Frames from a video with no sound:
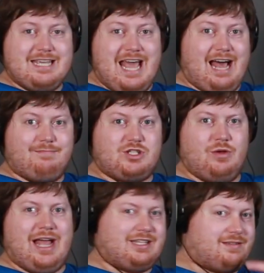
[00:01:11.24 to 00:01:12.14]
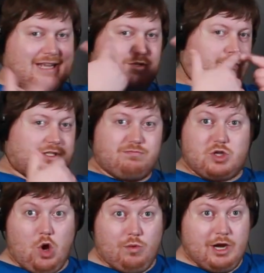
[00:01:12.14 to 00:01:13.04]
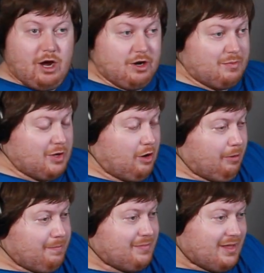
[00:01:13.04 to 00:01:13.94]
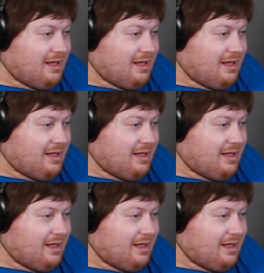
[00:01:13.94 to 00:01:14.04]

Yeah, so that's what's going on up here.